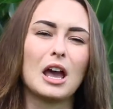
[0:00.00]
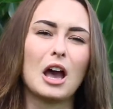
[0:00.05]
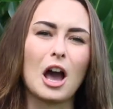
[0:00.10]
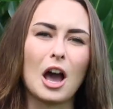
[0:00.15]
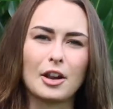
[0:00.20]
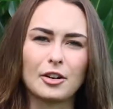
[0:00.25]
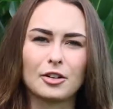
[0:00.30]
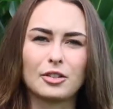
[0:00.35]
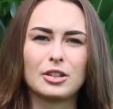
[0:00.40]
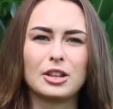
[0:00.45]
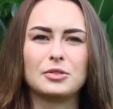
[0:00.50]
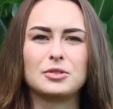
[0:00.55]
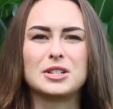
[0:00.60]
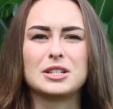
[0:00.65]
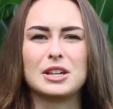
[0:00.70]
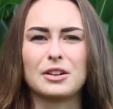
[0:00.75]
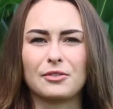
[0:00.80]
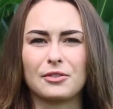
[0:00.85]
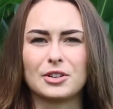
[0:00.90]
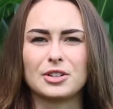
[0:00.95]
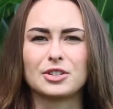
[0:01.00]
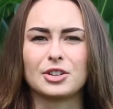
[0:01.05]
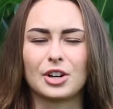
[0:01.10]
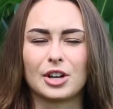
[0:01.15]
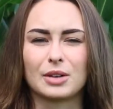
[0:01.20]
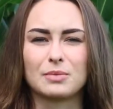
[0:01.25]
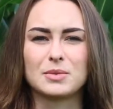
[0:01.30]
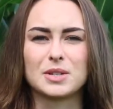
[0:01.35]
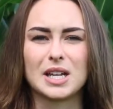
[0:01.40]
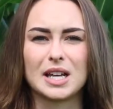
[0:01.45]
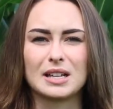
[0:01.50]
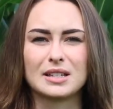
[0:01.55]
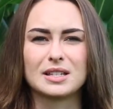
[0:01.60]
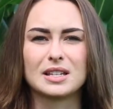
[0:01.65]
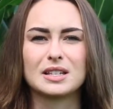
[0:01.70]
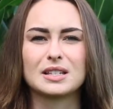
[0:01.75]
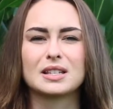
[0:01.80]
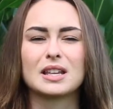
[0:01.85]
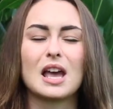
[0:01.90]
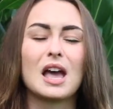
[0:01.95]
under these different
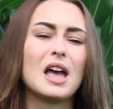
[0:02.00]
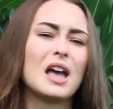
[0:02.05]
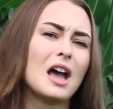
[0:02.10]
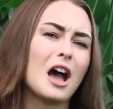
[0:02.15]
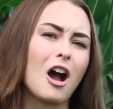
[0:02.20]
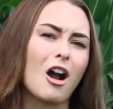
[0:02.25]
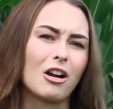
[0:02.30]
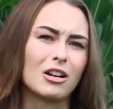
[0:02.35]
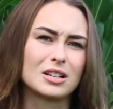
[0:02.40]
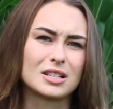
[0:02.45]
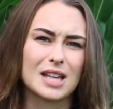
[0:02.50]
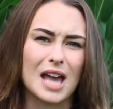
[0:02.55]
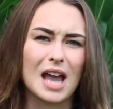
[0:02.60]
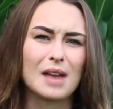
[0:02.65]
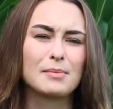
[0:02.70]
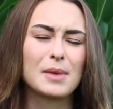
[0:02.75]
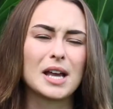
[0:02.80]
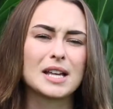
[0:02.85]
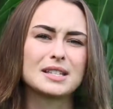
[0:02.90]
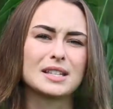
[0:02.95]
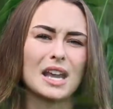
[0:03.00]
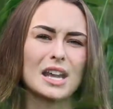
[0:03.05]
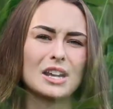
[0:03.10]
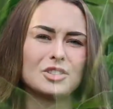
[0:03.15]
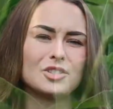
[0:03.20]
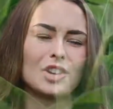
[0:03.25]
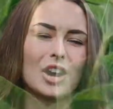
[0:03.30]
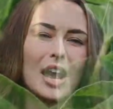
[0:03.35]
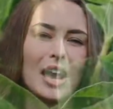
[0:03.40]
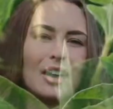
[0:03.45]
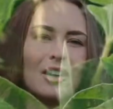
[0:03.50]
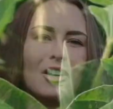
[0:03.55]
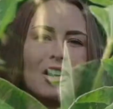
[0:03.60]
circumstances. Our side-by-side -side trial